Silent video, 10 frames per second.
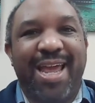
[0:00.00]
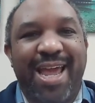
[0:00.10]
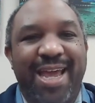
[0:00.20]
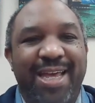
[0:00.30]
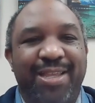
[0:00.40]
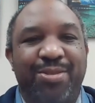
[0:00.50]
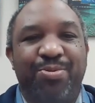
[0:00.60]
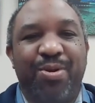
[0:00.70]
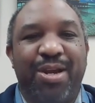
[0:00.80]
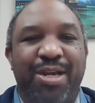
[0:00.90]
and
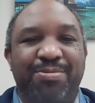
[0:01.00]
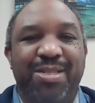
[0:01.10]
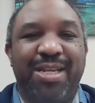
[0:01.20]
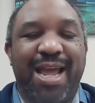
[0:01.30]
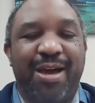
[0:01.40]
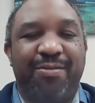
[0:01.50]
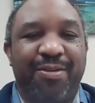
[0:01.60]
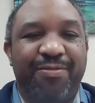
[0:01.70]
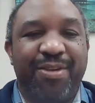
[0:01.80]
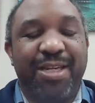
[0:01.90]
through our hips and then out of our
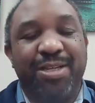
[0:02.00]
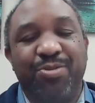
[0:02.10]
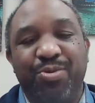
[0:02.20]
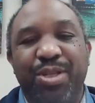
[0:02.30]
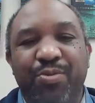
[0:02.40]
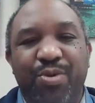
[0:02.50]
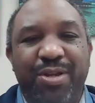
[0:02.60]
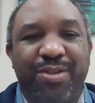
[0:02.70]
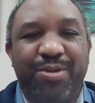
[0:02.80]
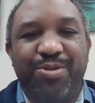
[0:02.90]
feet. It's really one
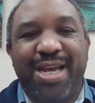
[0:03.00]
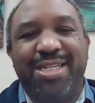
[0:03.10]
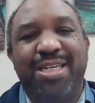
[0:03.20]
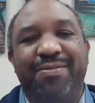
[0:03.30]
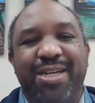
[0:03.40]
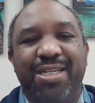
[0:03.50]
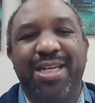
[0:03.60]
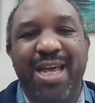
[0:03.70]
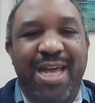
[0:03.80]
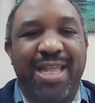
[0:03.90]
of those activities
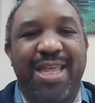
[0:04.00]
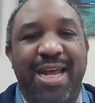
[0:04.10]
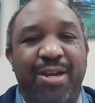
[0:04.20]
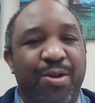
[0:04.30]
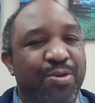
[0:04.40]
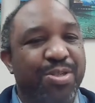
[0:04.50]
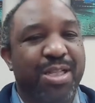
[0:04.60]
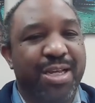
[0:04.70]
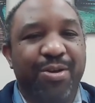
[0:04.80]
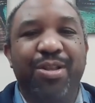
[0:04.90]
that goes
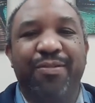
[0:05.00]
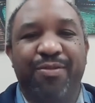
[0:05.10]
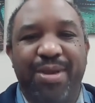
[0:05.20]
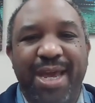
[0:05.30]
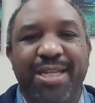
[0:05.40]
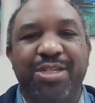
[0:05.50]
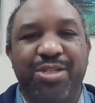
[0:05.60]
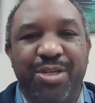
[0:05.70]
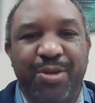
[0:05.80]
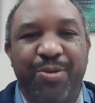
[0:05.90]
literally from head to
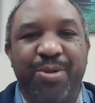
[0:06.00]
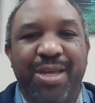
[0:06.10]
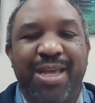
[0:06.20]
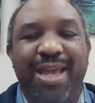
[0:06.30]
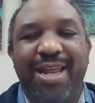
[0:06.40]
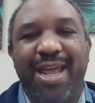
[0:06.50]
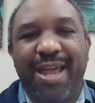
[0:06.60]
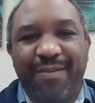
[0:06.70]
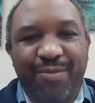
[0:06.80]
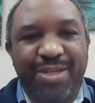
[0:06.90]
toe, and
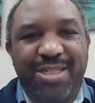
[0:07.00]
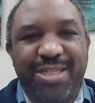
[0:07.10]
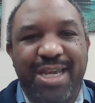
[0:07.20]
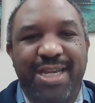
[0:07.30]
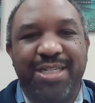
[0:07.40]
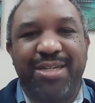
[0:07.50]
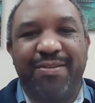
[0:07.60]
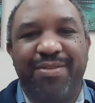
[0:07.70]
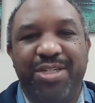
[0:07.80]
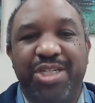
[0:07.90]
every stage
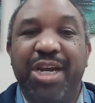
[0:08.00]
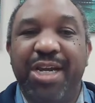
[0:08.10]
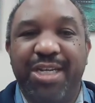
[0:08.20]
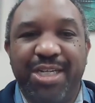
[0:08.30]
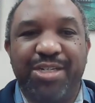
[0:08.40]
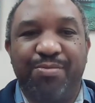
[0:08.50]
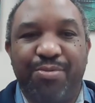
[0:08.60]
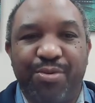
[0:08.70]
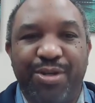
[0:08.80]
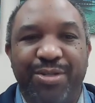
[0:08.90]
of the chain is
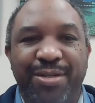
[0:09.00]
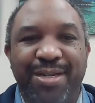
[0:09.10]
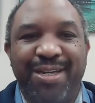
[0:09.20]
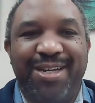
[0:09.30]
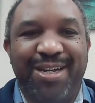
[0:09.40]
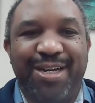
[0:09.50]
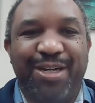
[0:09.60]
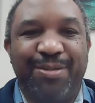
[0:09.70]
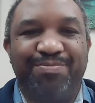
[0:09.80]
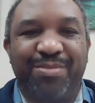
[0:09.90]
important.
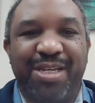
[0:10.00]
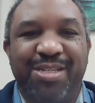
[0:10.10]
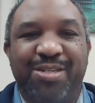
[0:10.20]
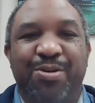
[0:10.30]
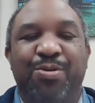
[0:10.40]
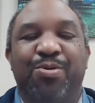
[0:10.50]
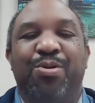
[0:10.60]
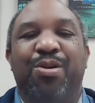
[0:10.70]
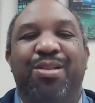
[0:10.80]
And so